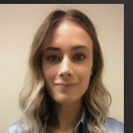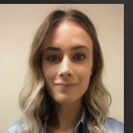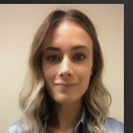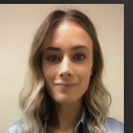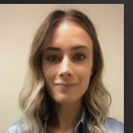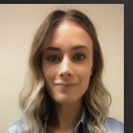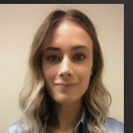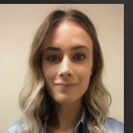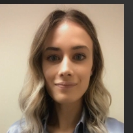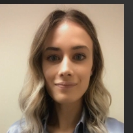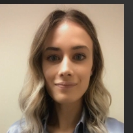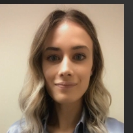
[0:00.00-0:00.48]

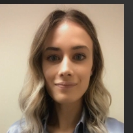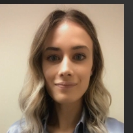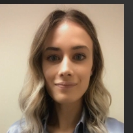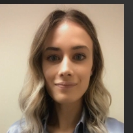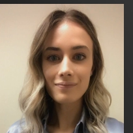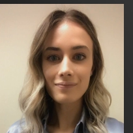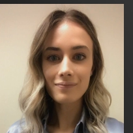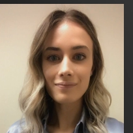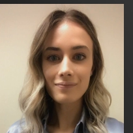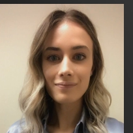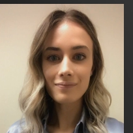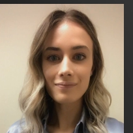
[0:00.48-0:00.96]

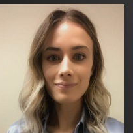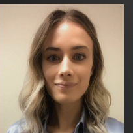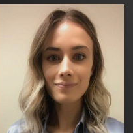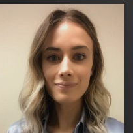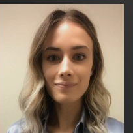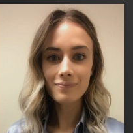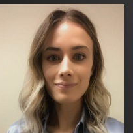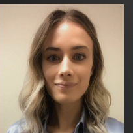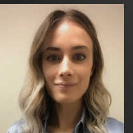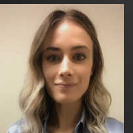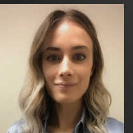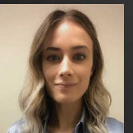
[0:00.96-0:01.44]

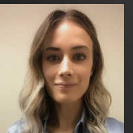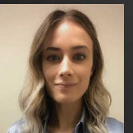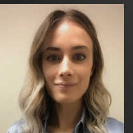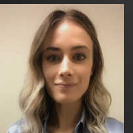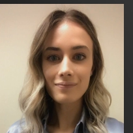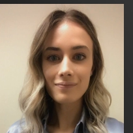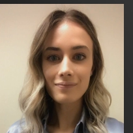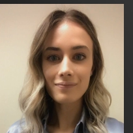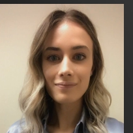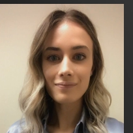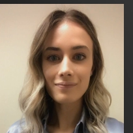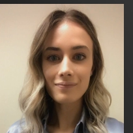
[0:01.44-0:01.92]

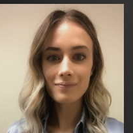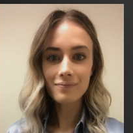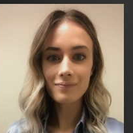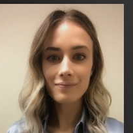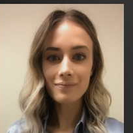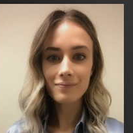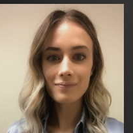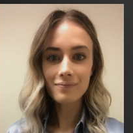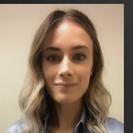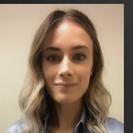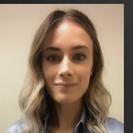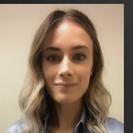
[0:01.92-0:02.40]

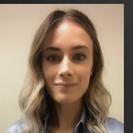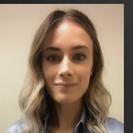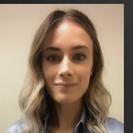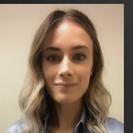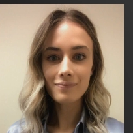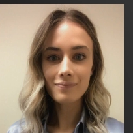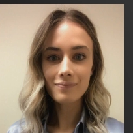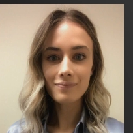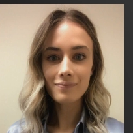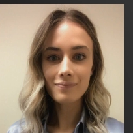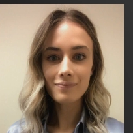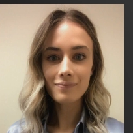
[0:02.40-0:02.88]

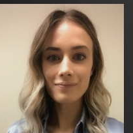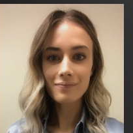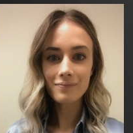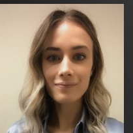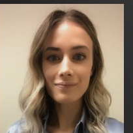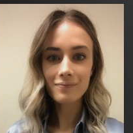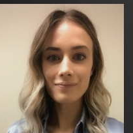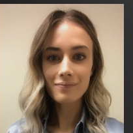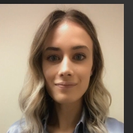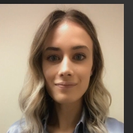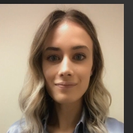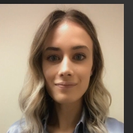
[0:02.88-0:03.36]

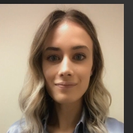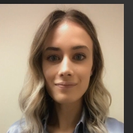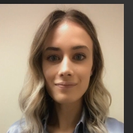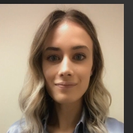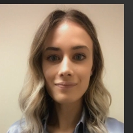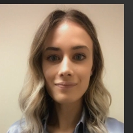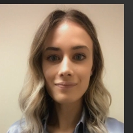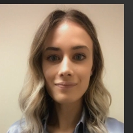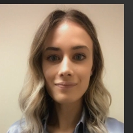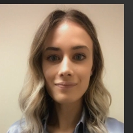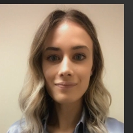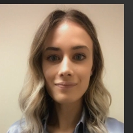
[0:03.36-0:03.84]

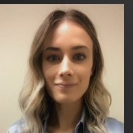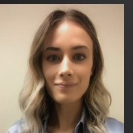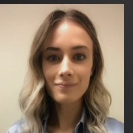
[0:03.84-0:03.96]
This is a still picture; no speech is visible.